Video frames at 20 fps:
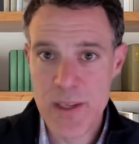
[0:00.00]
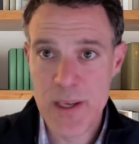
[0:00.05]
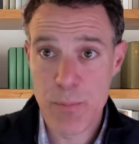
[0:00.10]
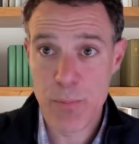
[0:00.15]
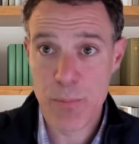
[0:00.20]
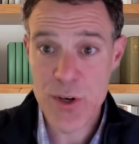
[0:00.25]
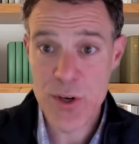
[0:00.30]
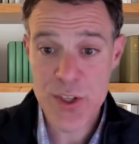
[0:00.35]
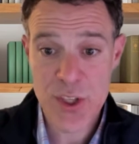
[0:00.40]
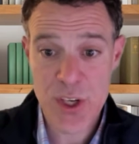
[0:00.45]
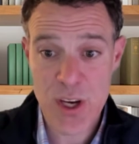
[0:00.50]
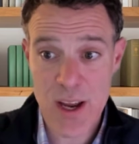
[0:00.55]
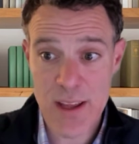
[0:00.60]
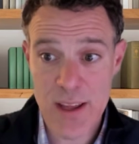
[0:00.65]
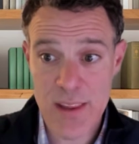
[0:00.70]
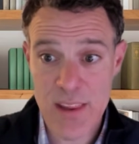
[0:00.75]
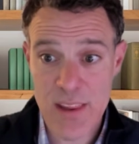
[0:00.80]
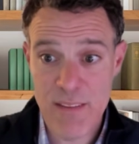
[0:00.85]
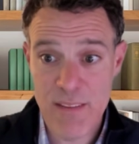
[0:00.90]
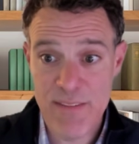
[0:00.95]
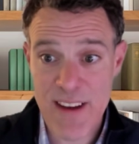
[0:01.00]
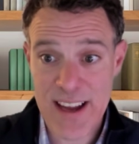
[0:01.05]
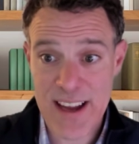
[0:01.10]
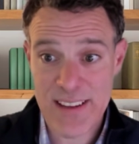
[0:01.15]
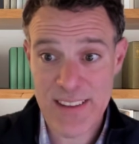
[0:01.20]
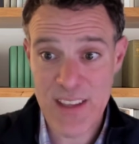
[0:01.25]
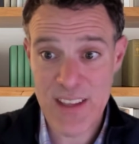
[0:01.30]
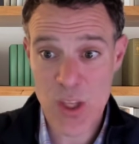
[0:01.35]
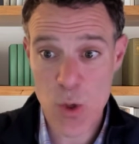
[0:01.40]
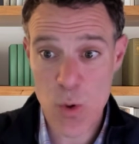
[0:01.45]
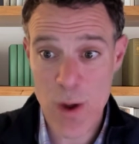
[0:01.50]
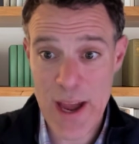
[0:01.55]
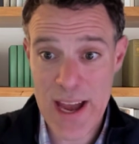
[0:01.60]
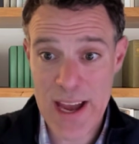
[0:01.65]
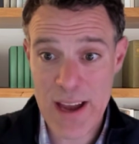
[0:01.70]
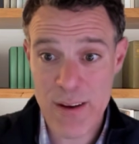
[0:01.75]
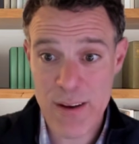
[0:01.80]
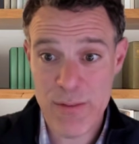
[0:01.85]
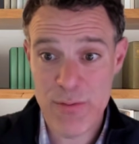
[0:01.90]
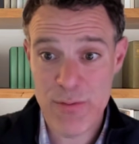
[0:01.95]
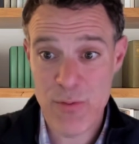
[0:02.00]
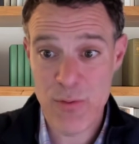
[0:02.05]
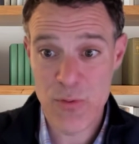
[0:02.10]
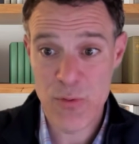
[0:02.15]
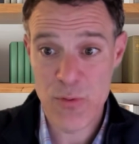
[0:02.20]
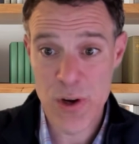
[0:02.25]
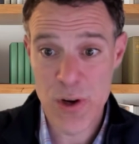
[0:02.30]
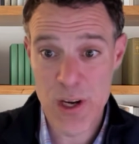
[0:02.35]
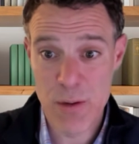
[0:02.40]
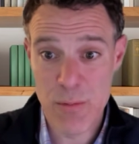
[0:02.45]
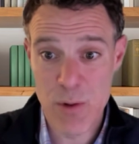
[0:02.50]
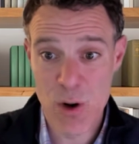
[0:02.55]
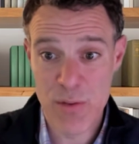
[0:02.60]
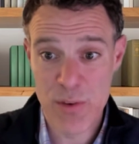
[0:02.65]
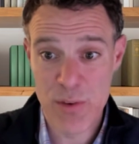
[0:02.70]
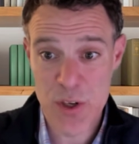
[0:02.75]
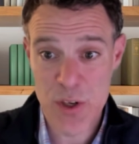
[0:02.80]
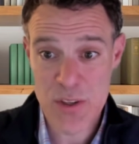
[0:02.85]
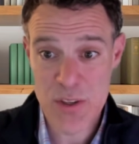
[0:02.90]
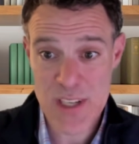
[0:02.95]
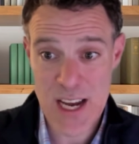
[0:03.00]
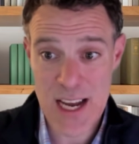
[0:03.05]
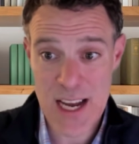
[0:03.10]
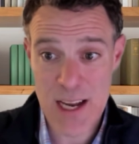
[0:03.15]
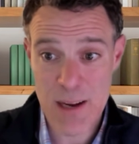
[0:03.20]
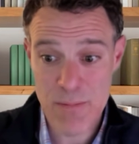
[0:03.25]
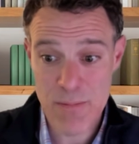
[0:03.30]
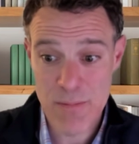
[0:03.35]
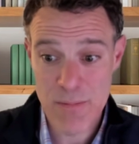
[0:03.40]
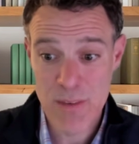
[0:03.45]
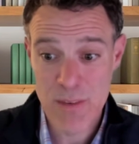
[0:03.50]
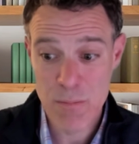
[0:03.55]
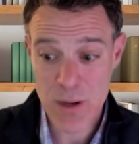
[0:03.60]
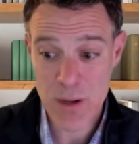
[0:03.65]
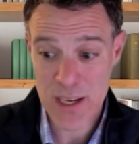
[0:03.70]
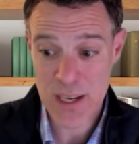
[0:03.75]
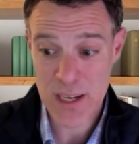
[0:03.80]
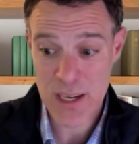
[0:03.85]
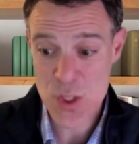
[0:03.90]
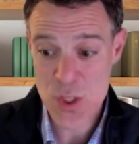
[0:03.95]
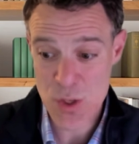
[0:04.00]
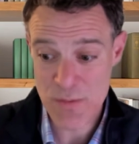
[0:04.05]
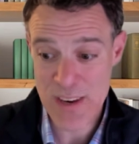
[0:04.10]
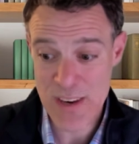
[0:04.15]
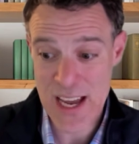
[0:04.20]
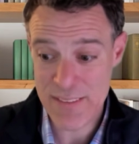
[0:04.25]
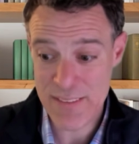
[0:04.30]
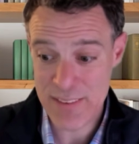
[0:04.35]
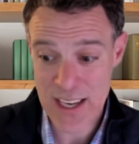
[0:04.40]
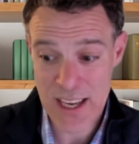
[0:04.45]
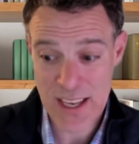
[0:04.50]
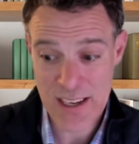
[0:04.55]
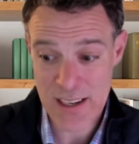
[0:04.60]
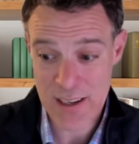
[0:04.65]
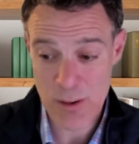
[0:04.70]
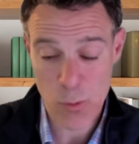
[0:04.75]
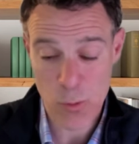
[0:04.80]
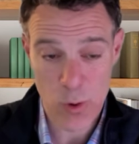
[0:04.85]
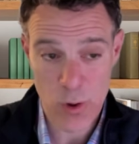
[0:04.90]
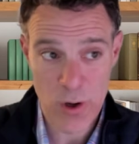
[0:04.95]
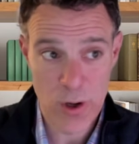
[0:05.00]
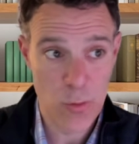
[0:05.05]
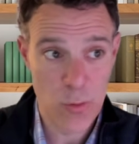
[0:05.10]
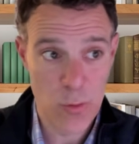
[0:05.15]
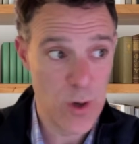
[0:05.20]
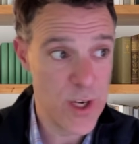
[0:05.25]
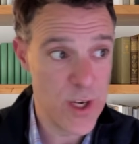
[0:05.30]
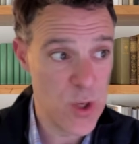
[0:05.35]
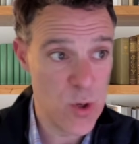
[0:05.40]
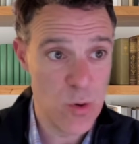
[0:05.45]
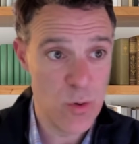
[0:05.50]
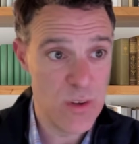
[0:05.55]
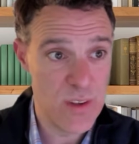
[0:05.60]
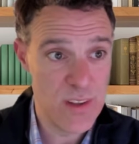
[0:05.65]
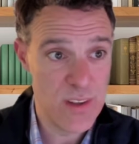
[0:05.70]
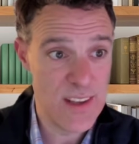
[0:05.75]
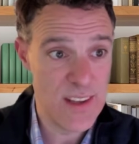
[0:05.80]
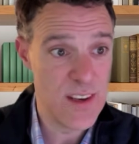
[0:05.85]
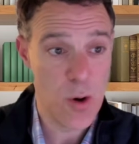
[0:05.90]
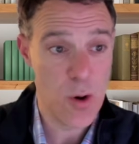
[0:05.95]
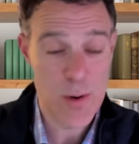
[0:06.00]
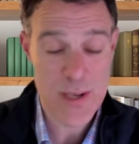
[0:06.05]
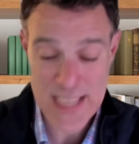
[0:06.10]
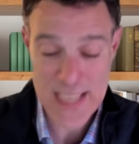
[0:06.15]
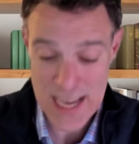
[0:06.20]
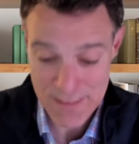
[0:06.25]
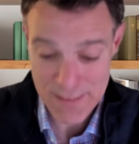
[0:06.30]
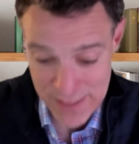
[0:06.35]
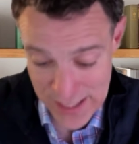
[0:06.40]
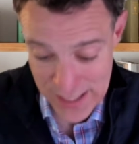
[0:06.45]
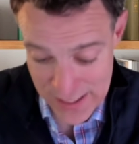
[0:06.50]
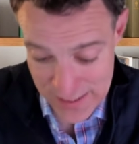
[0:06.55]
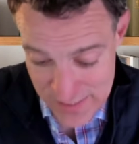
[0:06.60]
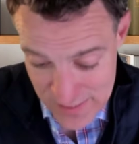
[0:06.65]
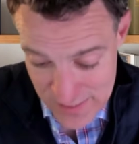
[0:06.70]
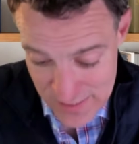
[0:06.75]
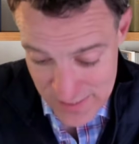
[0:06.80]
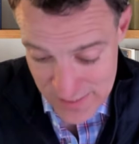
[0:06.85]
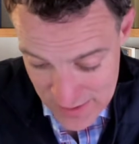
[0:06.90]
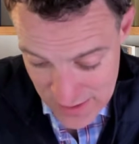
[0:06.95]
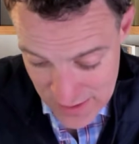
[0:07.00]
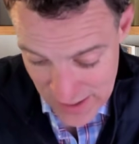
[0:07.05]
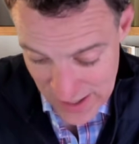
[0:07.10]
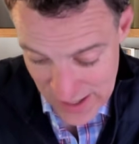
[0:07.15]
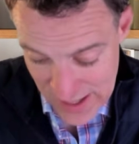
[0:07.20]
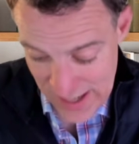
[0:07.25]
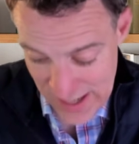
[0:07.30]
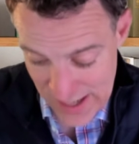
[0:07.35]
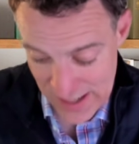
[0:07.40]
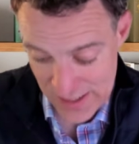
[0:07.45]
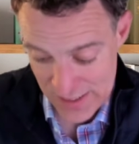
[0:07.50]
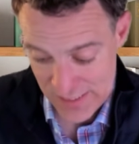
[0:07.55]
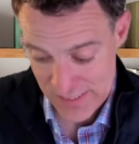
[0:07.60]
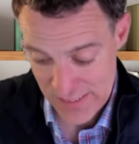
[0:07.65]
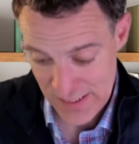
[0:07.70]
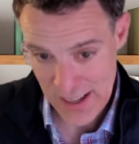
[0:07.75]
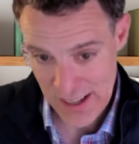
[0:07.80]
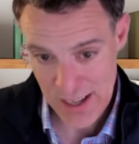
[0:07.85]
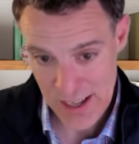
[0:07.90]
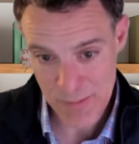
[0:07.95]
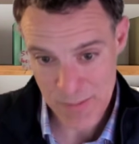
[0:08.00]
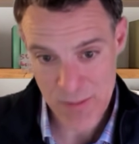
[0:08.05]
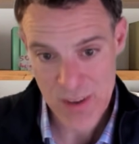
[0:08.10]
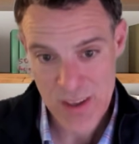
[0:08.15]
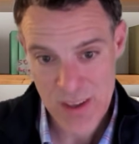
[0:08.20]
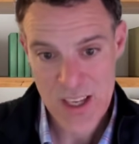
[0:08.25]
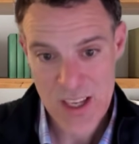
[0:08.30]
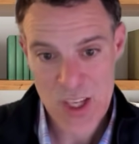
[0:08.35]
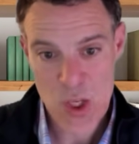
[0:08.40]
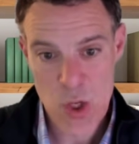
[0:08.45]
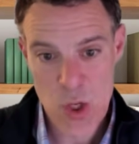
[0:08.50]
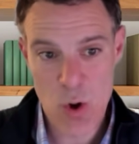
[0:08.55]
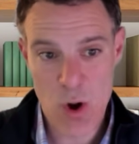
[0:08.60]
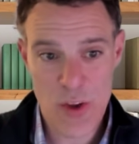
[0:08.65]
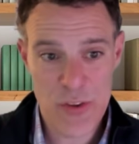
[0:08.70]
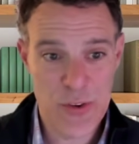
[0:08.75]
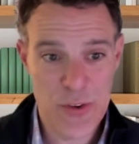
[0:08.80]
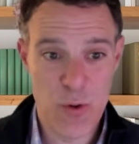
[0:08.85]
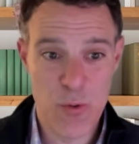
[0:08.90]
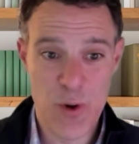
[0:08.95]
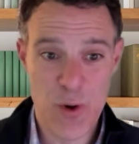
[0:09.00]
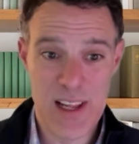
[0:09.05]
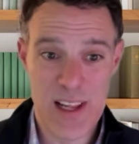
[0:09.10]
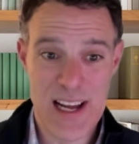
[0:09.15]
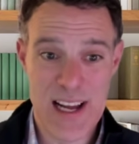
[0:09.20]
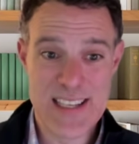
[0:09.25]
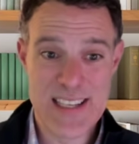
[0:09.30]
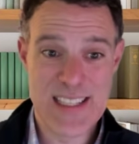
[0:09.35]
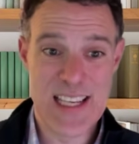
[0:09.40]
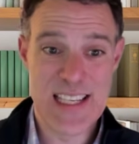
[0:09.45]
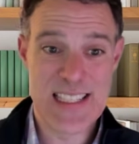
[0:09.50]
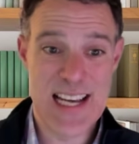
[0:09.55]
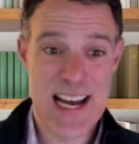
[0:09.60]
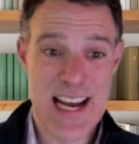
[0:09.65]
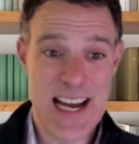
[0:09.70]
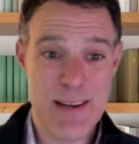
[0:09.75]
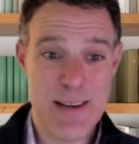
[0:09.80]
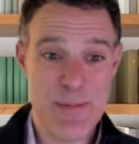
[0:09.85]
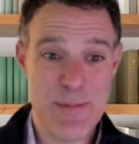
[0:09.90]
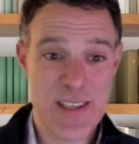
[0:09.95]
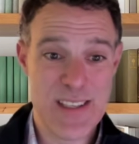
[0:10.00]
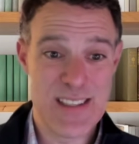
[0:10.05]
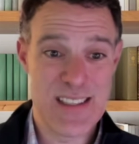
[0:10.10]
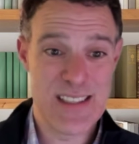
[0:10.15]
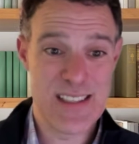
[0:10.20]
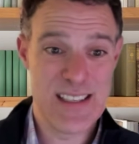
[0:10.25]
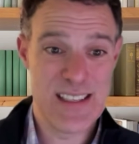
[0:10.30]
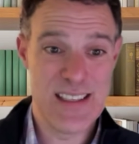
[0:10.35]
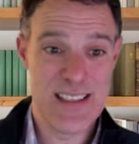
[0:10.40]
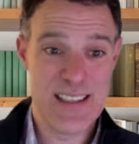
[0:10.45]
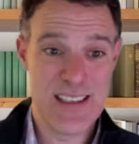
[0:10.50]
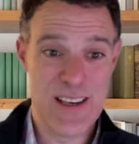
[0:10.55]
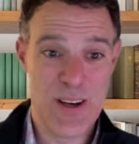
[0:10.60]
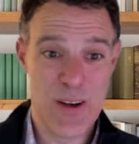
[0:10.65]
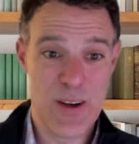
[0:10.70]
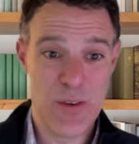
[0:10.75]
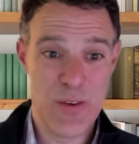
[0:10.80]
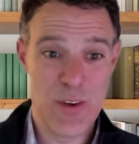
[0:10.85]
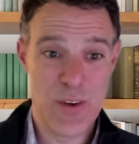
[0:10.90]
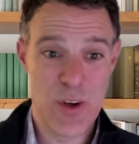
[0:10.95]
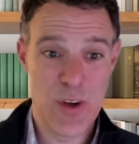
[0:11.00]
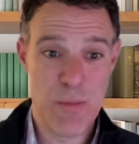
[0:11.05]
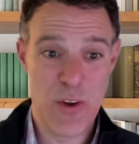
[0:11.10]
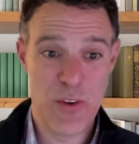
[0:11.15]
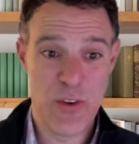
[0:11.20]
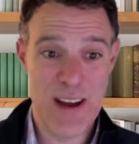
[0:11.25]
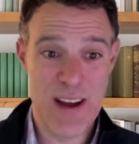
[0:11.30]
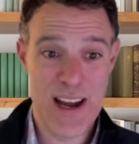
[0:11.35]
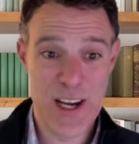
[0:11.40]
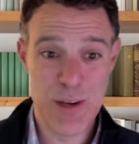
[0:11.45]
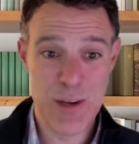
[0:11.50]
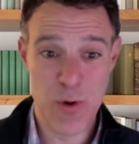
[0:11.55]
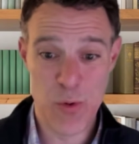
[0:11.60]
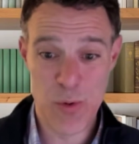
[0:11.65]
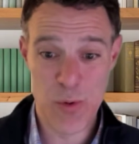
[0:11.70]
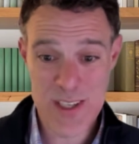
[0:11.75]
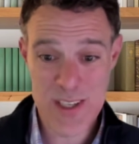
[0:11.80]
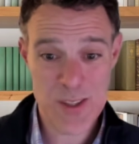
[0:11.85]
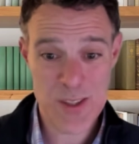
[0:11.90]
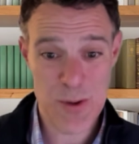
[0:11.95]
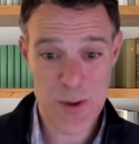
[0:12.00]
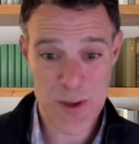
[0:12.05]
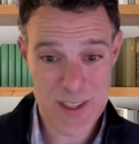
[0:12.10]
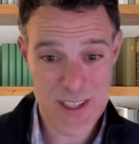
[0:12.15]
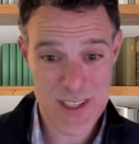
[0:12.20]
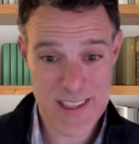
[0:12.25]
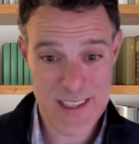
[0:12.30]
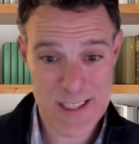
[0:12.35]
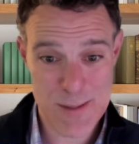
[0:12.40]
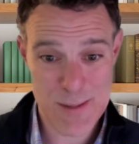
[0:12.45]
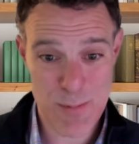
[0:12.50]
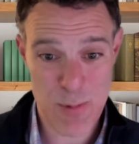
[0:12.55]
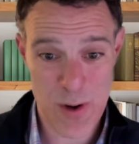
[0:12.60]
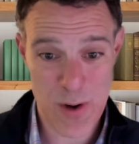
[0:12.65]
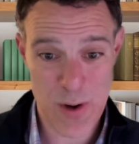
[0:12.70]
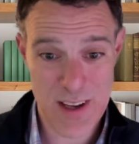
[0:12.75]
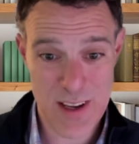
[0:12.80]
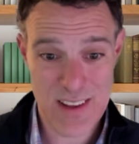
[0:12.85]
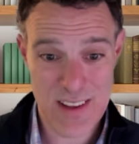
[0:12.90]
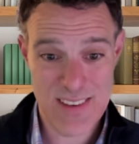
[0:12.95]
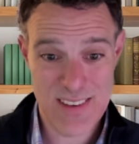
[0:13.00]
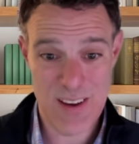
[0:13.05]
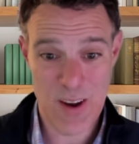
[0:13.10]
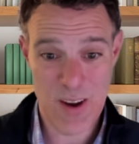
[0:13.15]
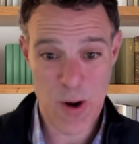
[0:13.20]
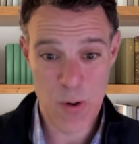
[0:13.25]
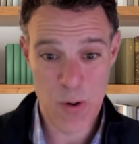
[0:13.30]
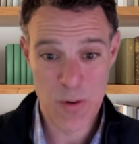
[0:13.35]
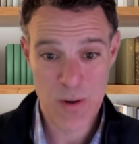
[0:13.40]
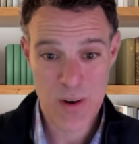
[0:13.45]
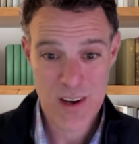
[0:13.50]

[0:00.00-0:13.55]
appreciate the fact that you have freedom over your time because you've navigated a world where you didn't always have that. And you also realize that time is, your most valuable resource at this point. So